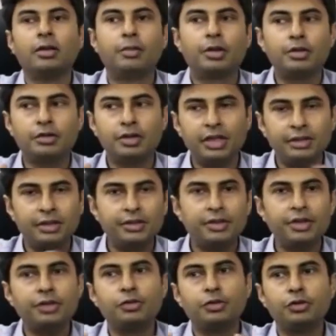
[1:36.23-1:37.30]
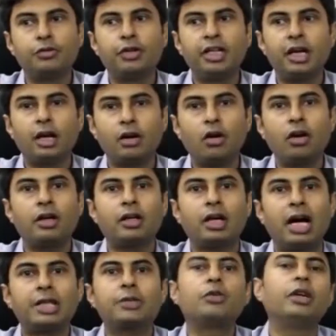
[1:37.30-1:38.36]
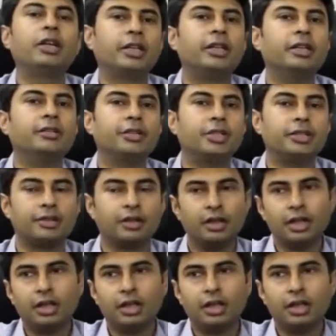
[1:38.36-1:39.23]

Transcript: because these injuries usually are not isolated injuries.